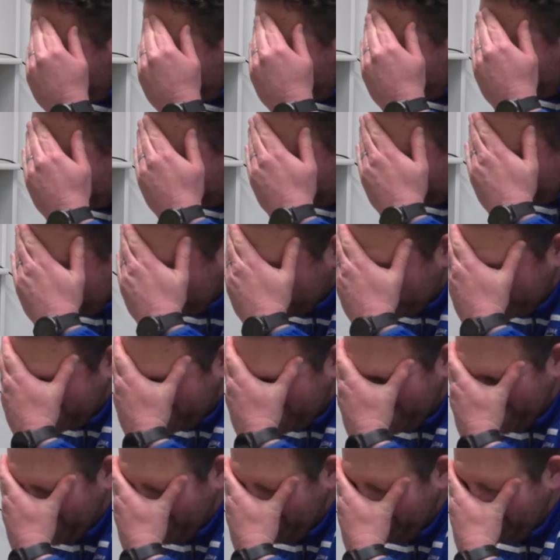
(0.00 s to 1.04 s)
anyone else of
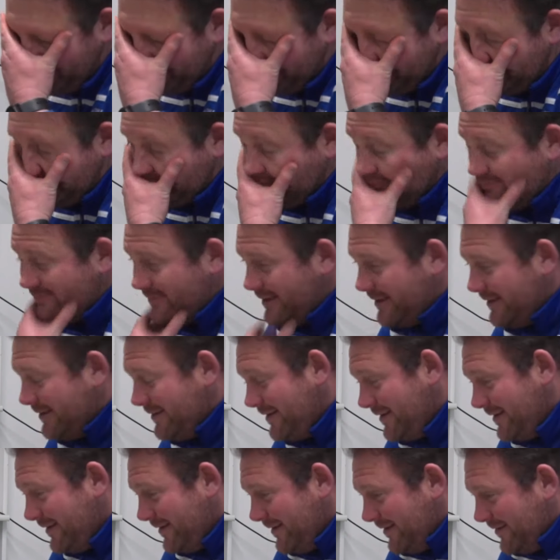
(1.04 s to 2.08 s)
them, and
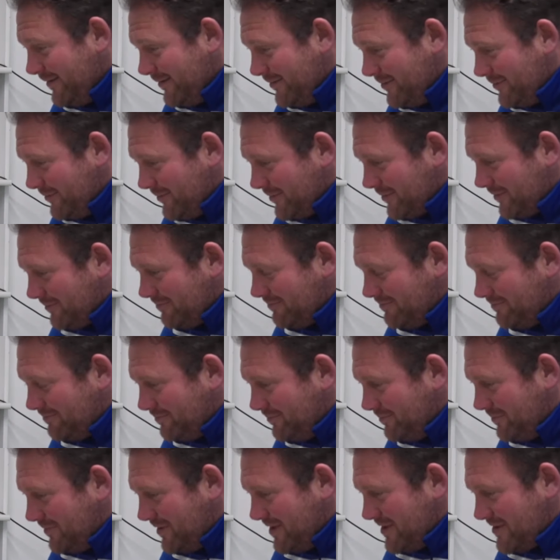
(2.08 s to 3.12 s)
the
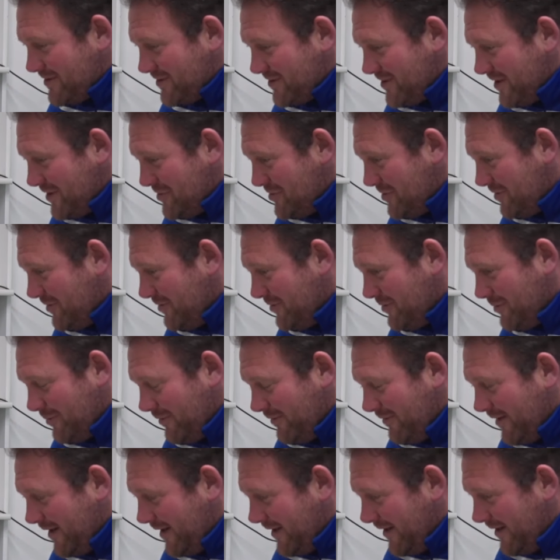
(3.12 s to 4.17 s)
decisions that
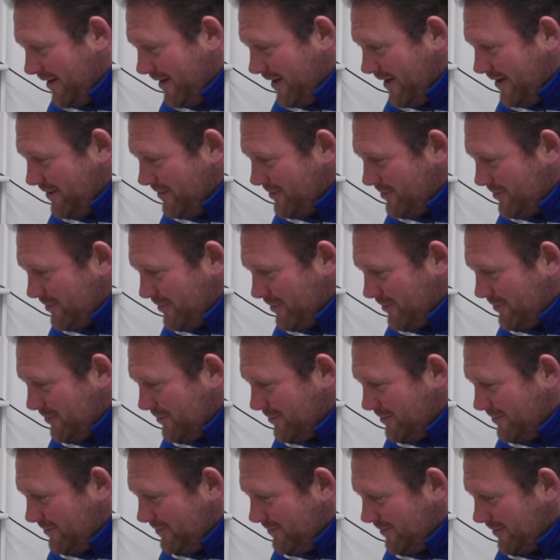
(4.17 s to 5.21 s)
we've had against
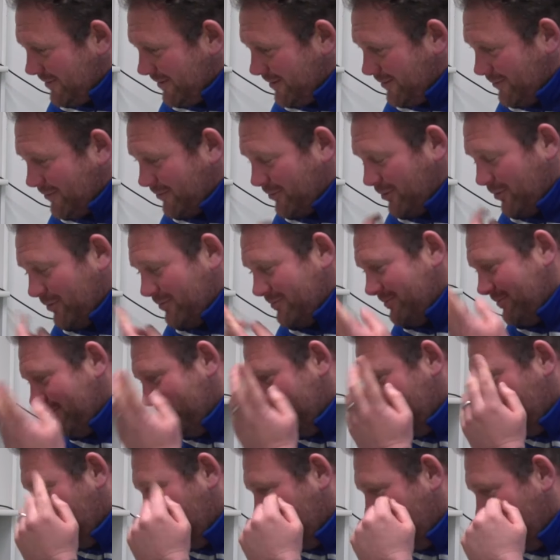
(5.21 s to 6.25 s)
us. You know, I've got
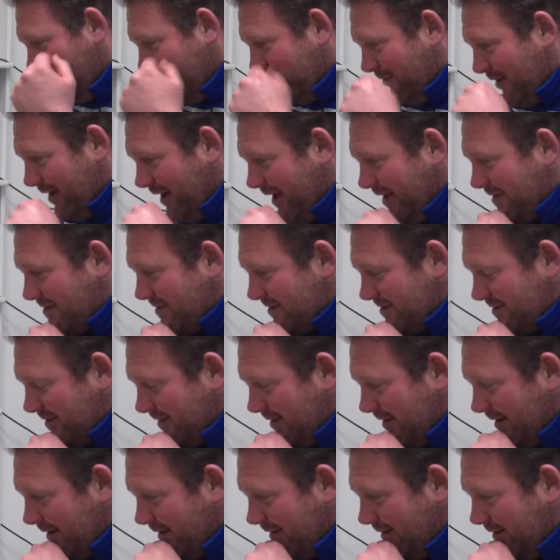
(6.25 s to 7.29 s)
another letter
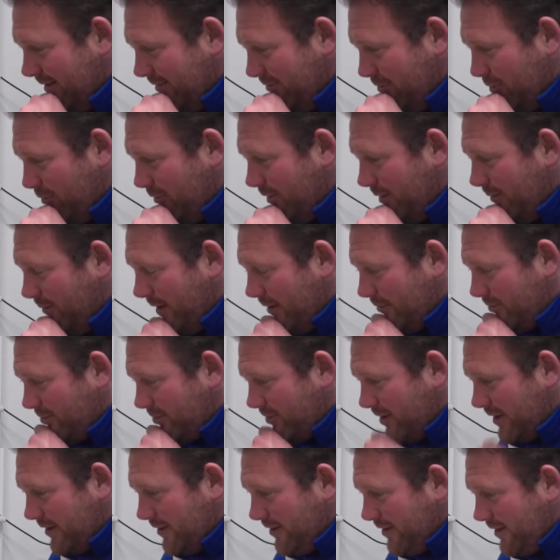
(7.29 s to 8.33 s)
today, another email
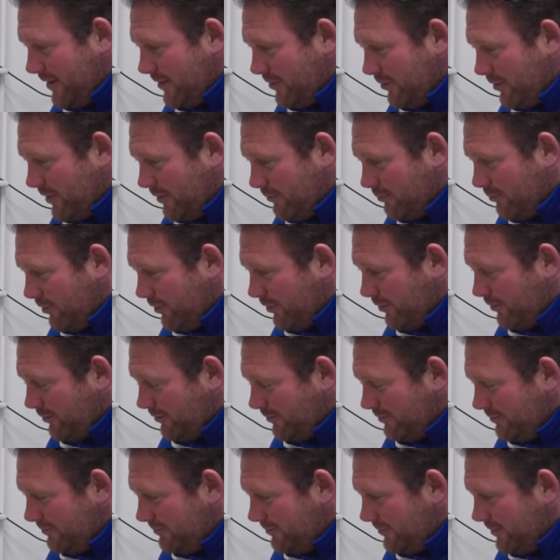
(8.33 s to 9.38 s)
saying that they got it
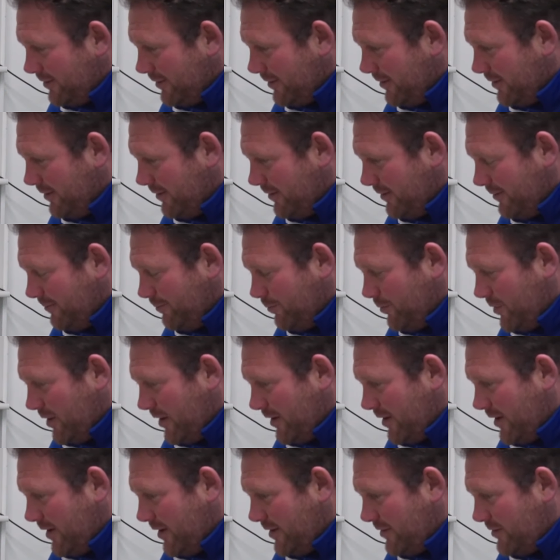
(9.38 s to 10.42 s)
wrong
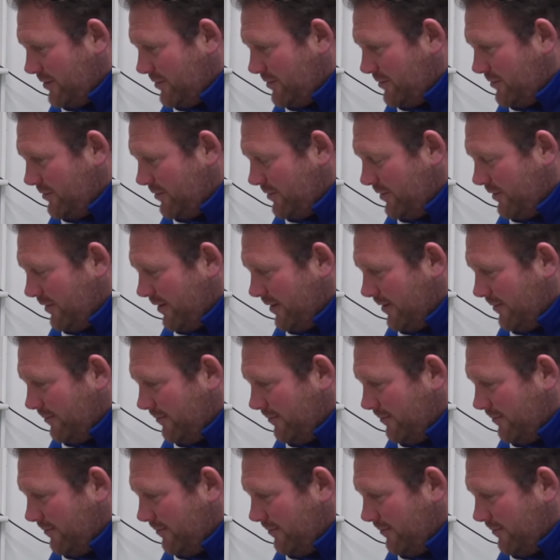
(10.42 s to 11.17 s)
against